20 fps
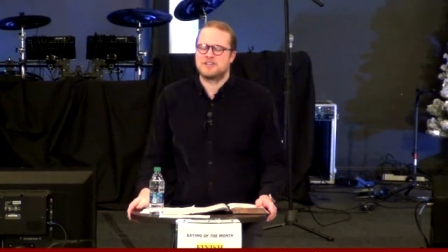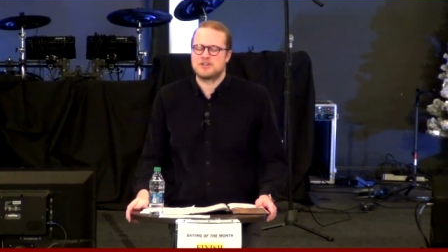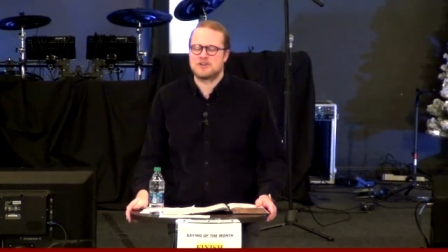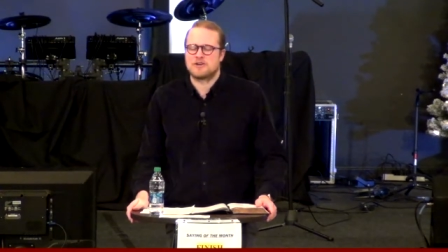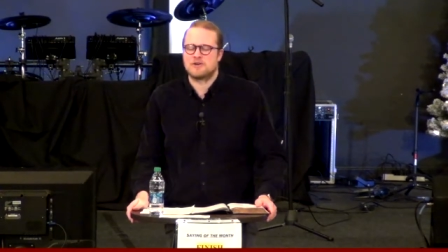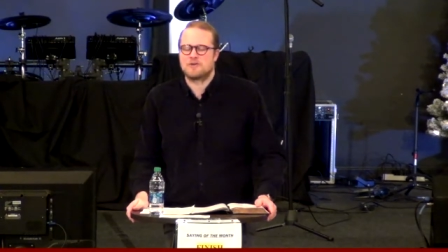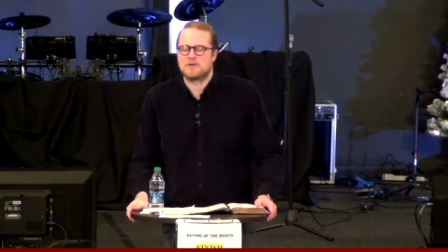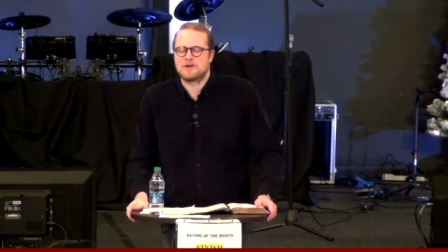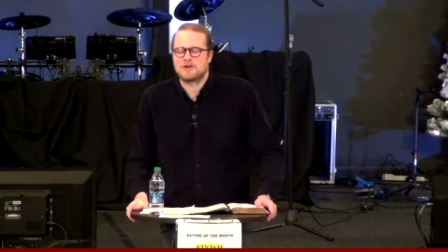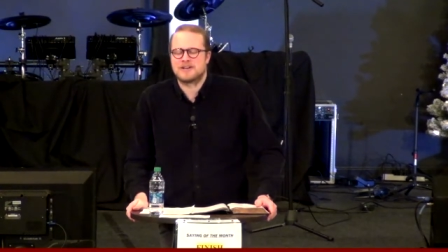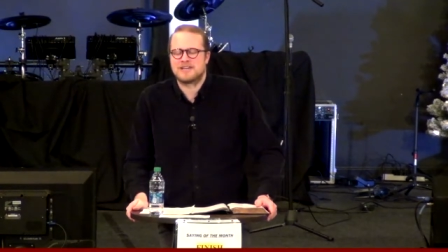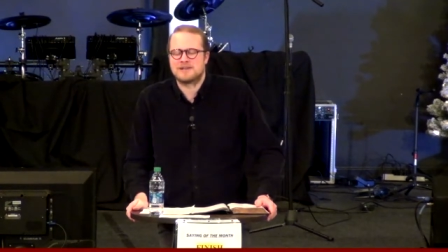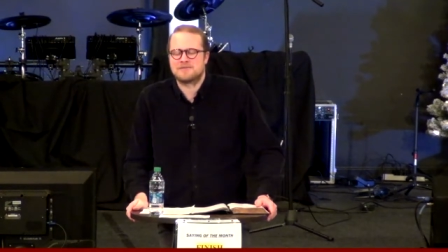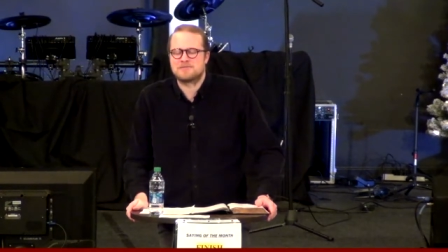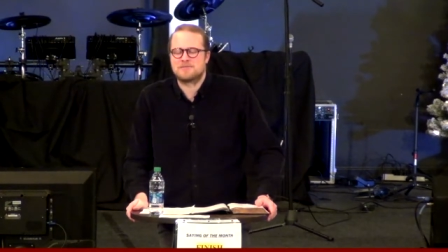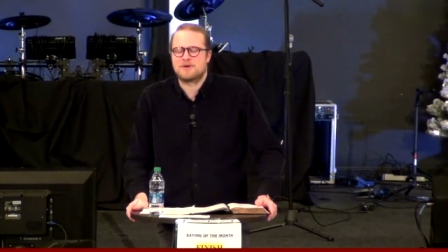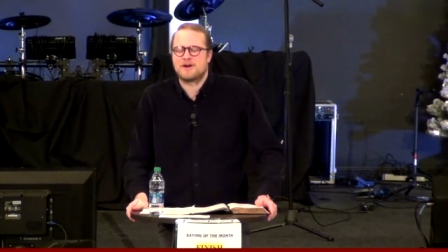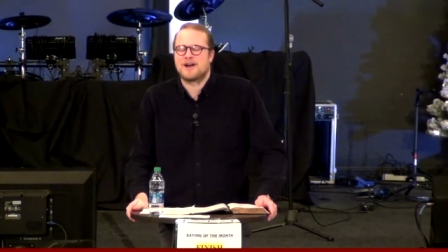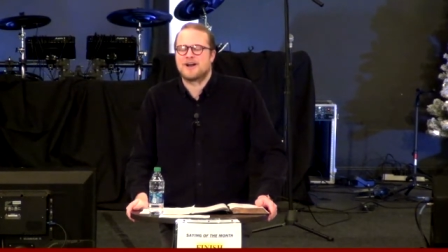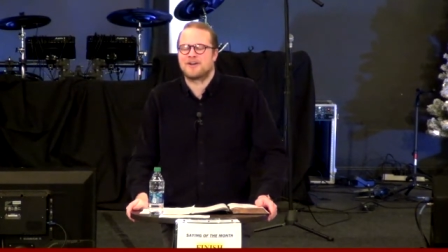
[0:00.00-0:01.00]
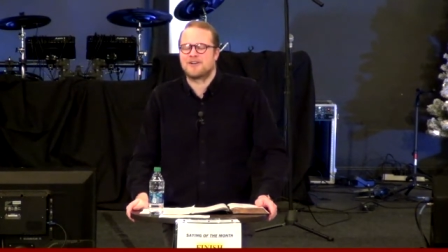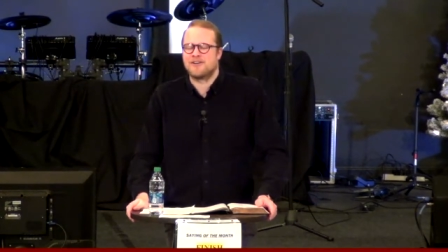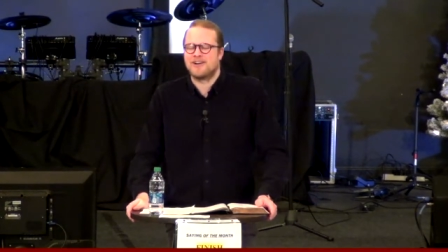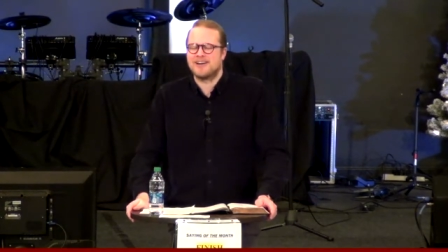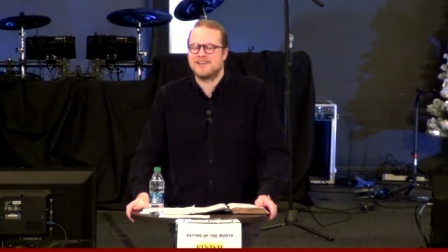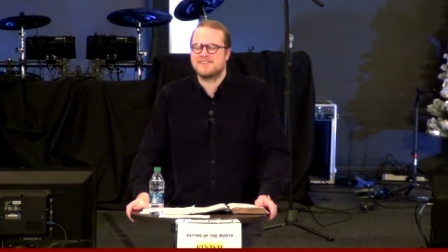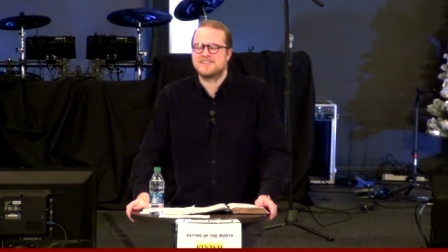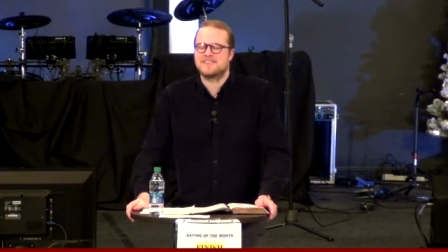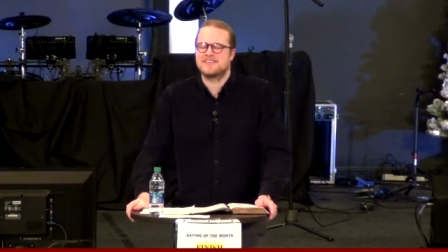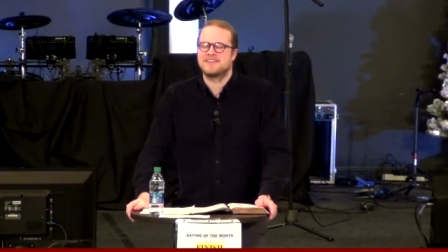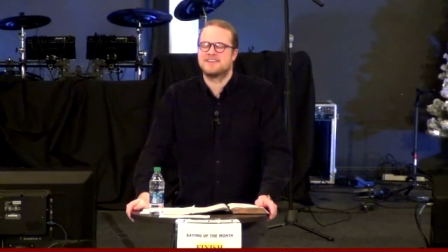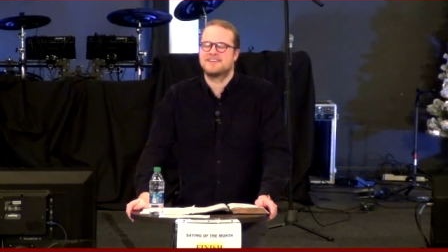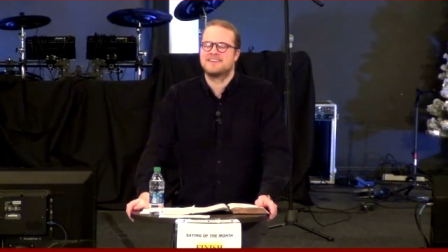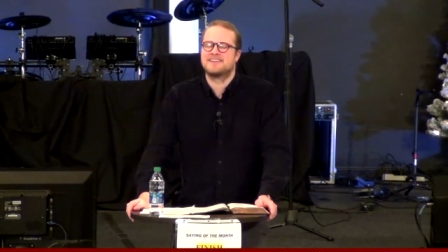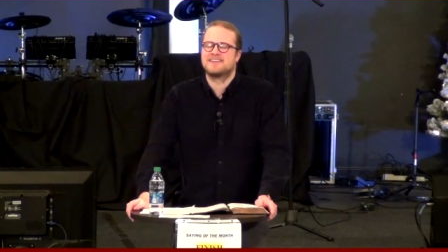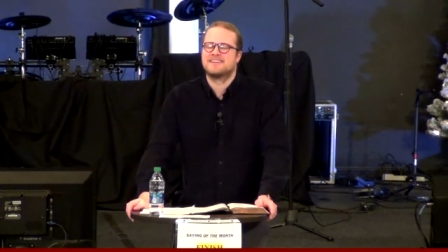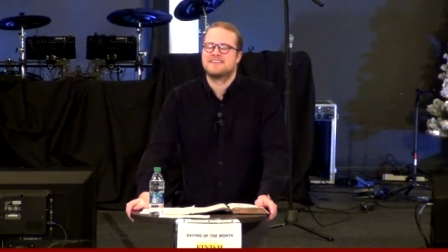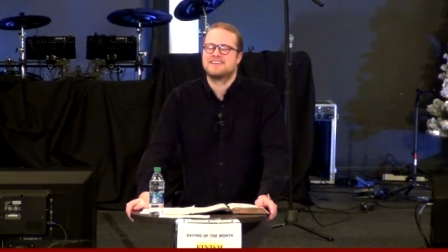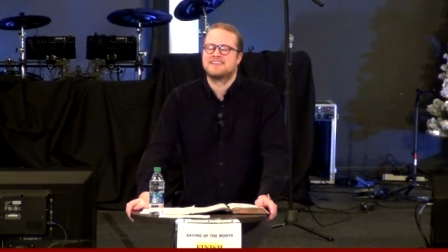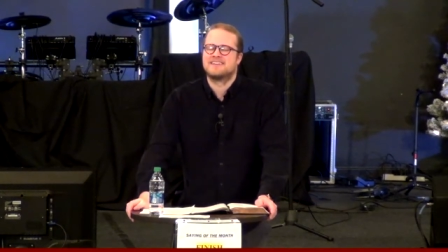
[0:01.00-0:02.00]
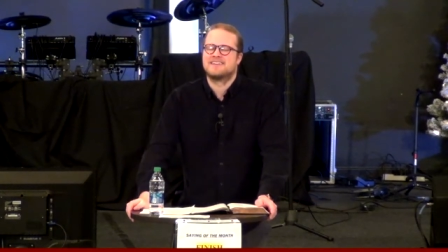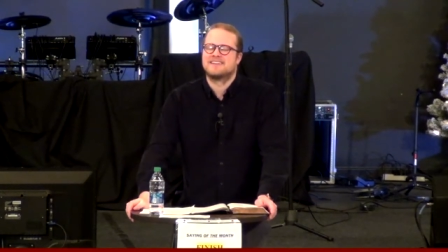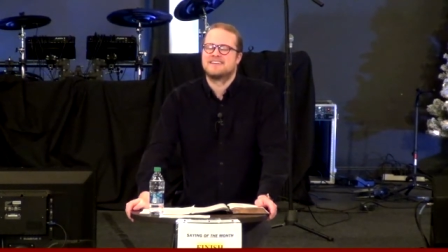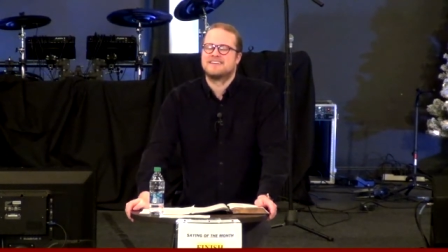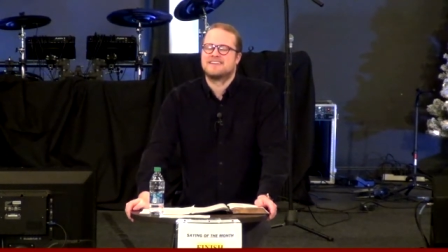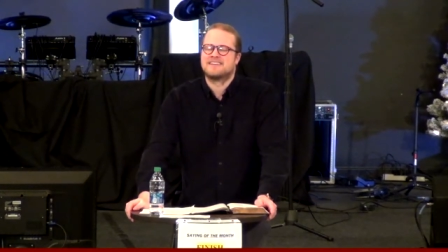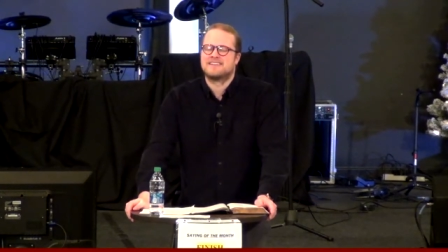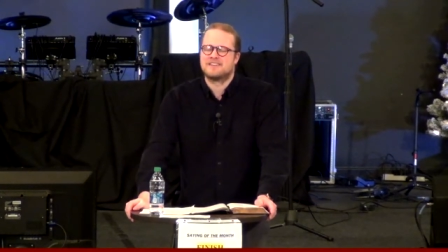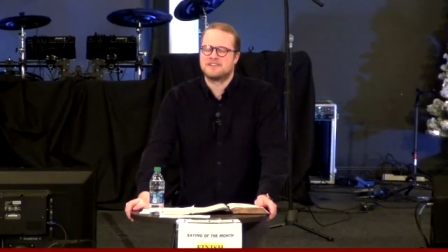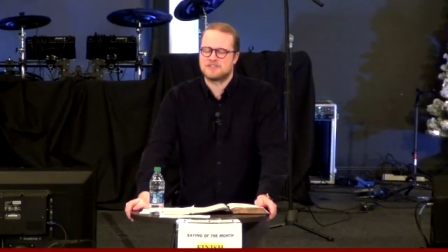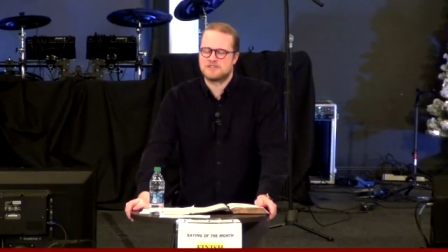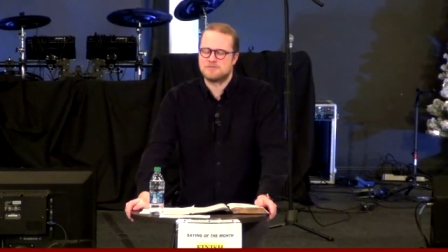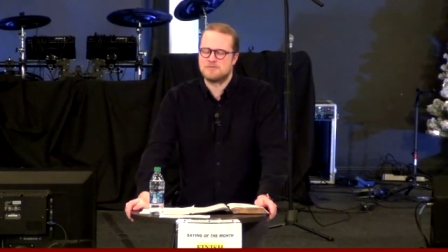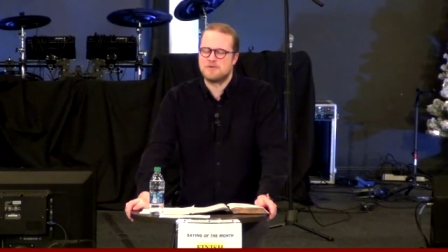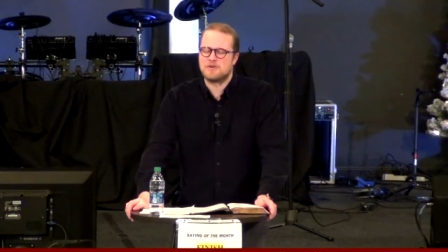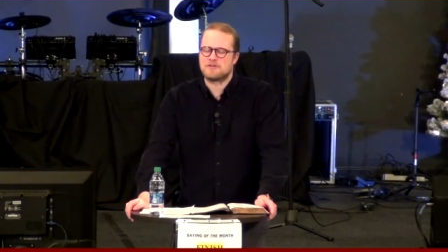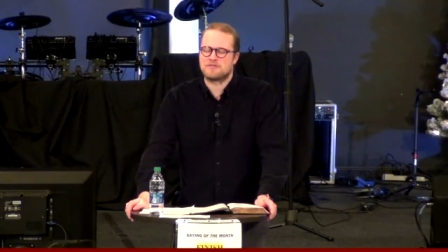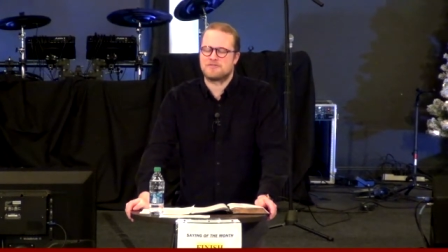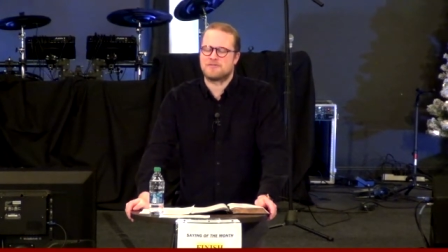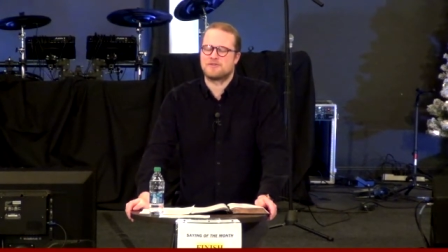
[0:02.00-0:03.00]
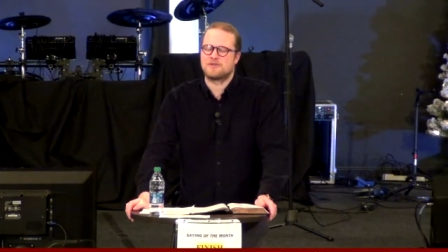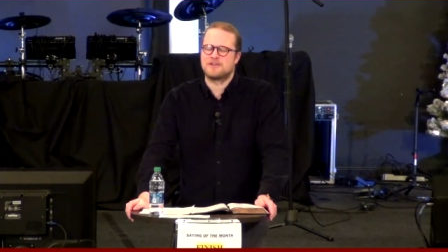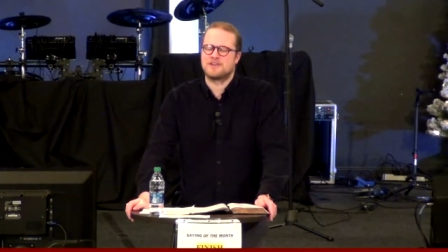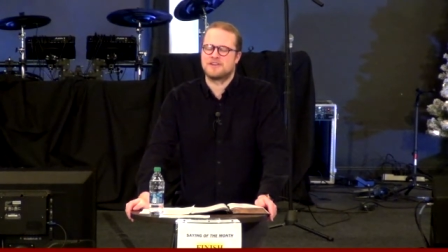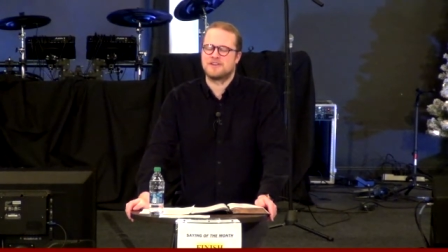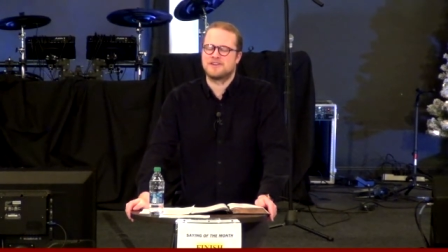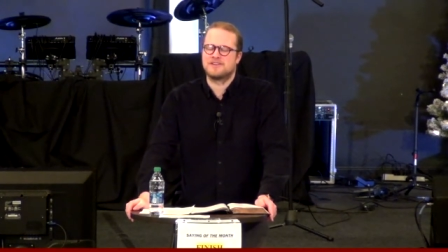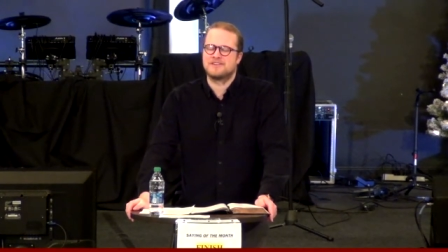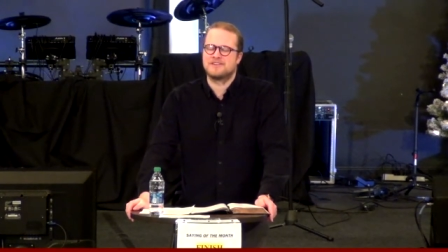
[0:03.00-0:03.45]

you're a work in progress. There's more for you.